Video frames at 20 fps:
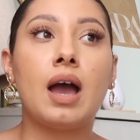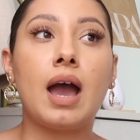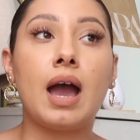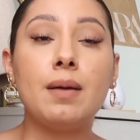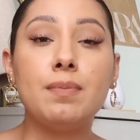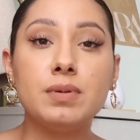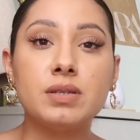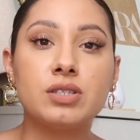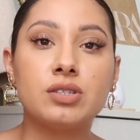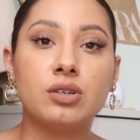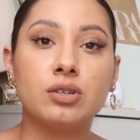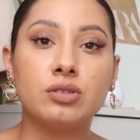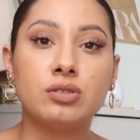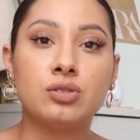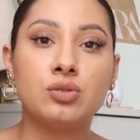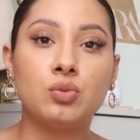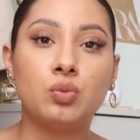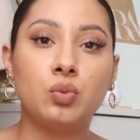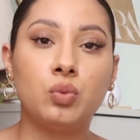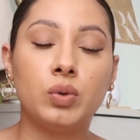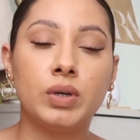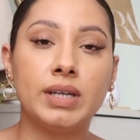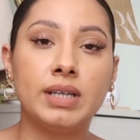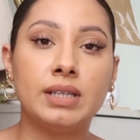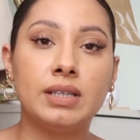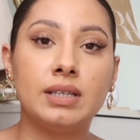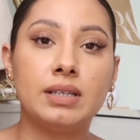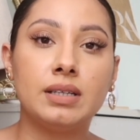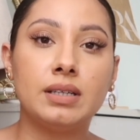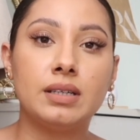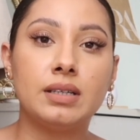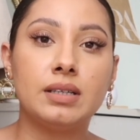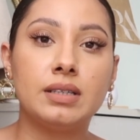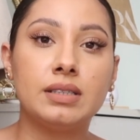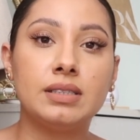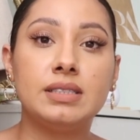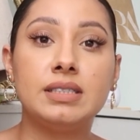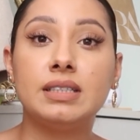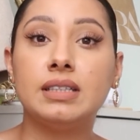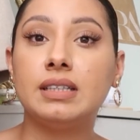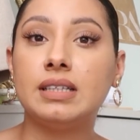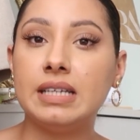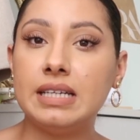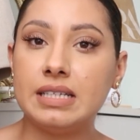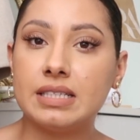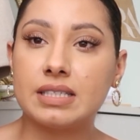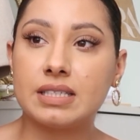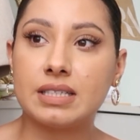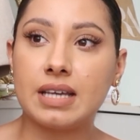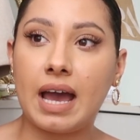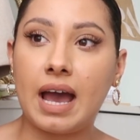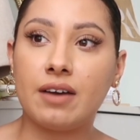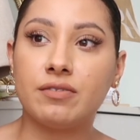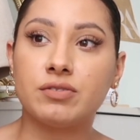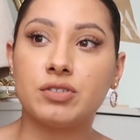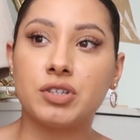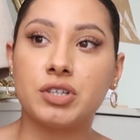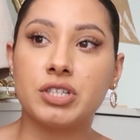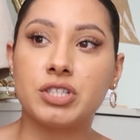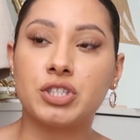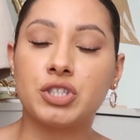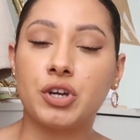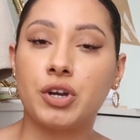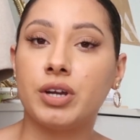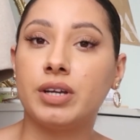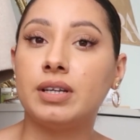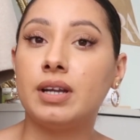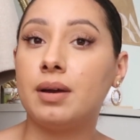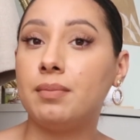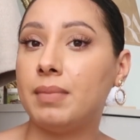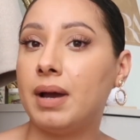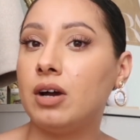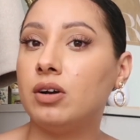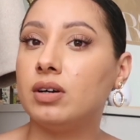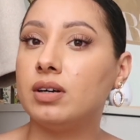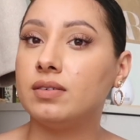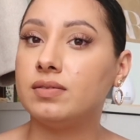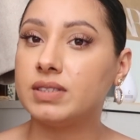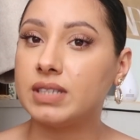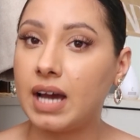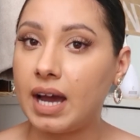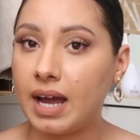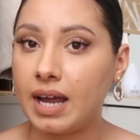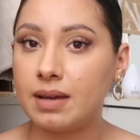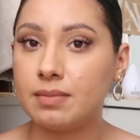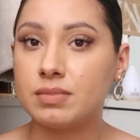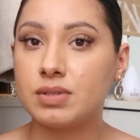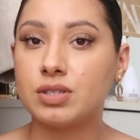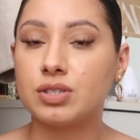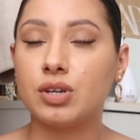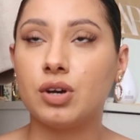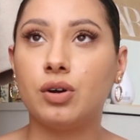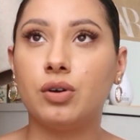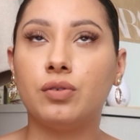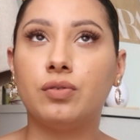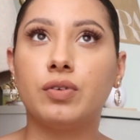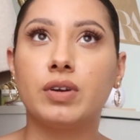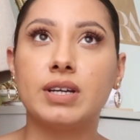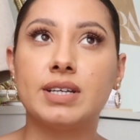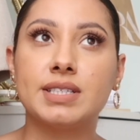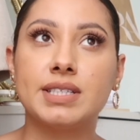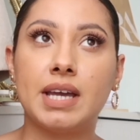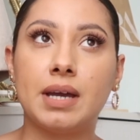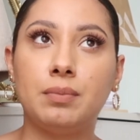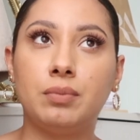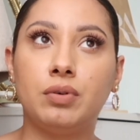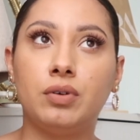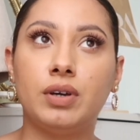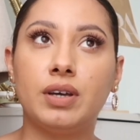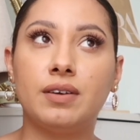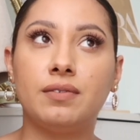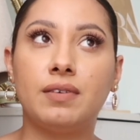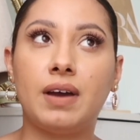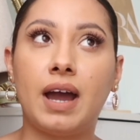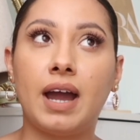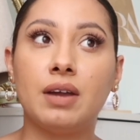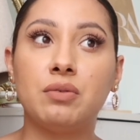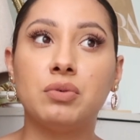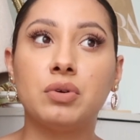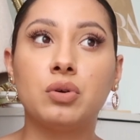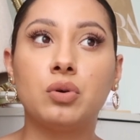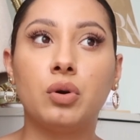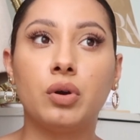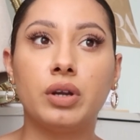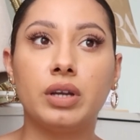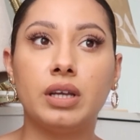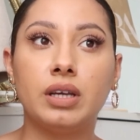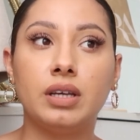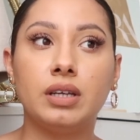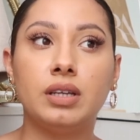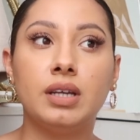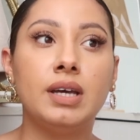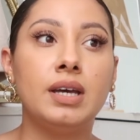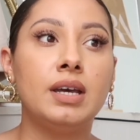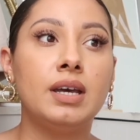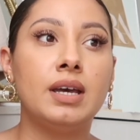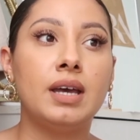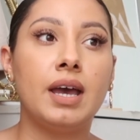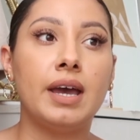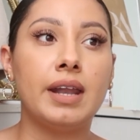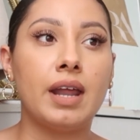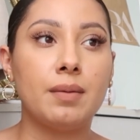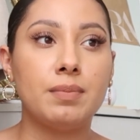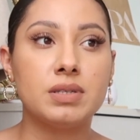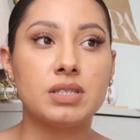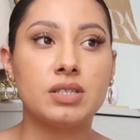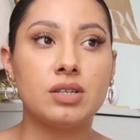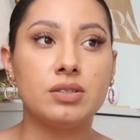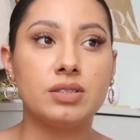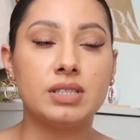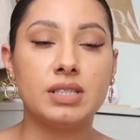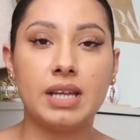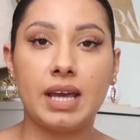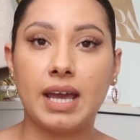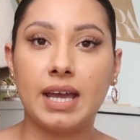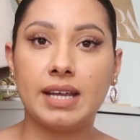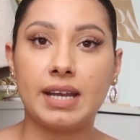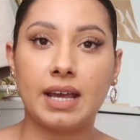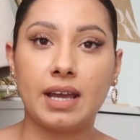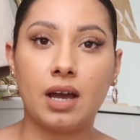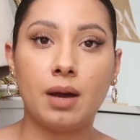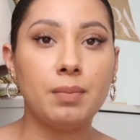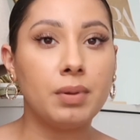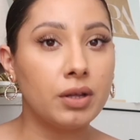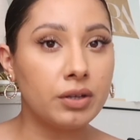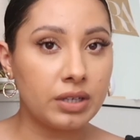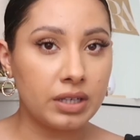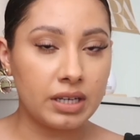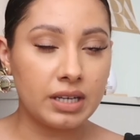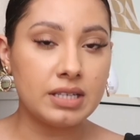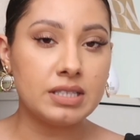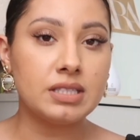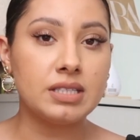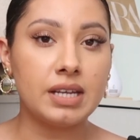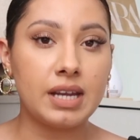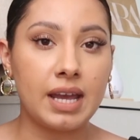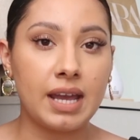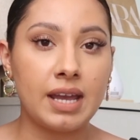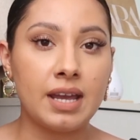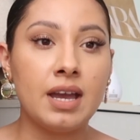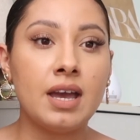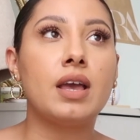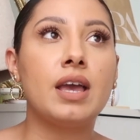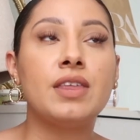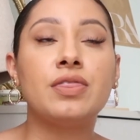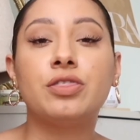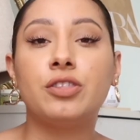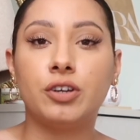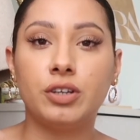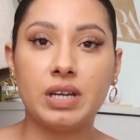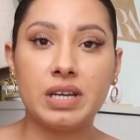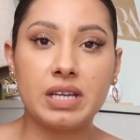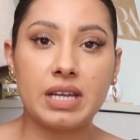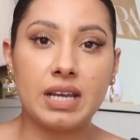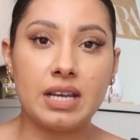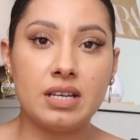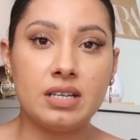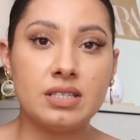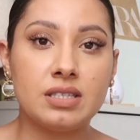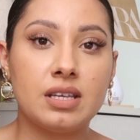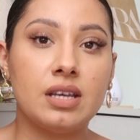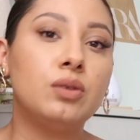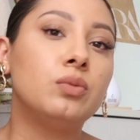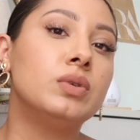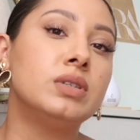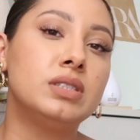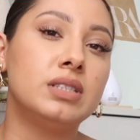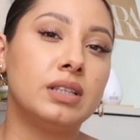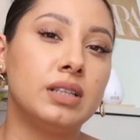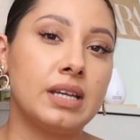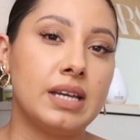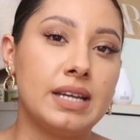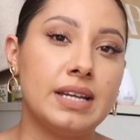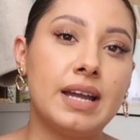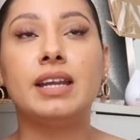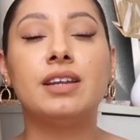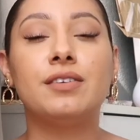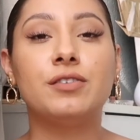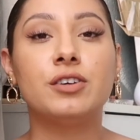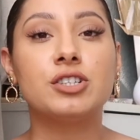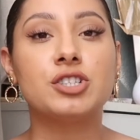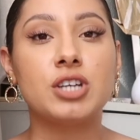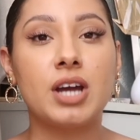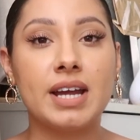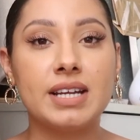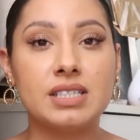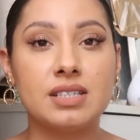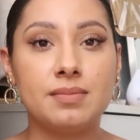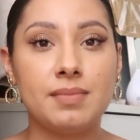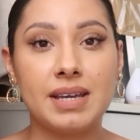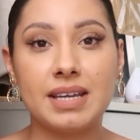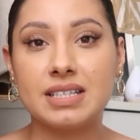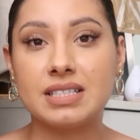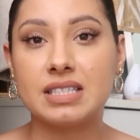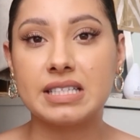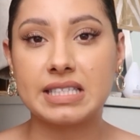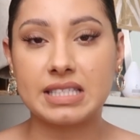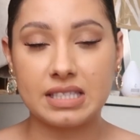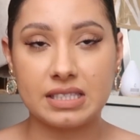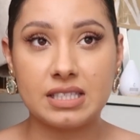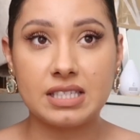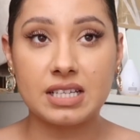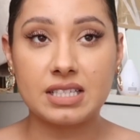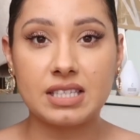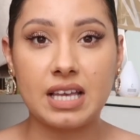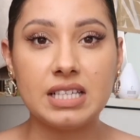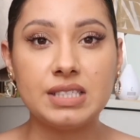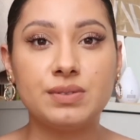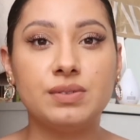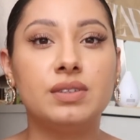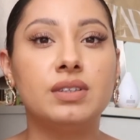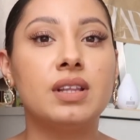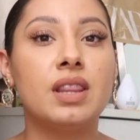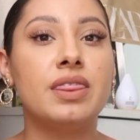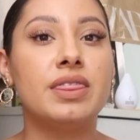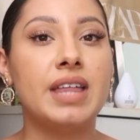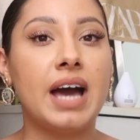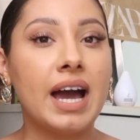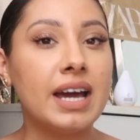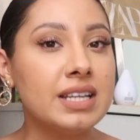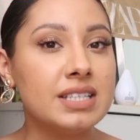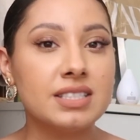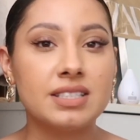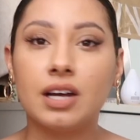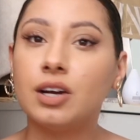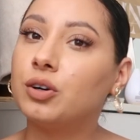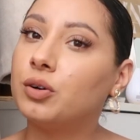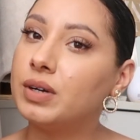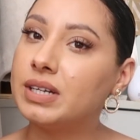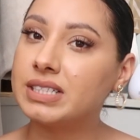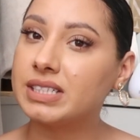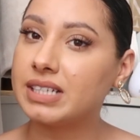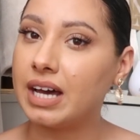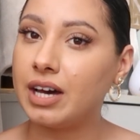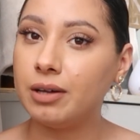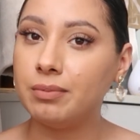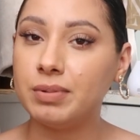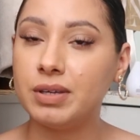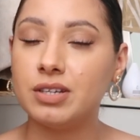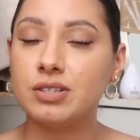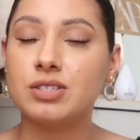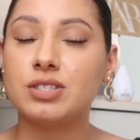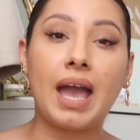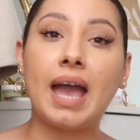episodes would delete after a certain amount of time. So, for example, if I recorded an episode today and I uploaded it today, in 30 days it would delete. And if you're trying to make it successful, that is not going to help you.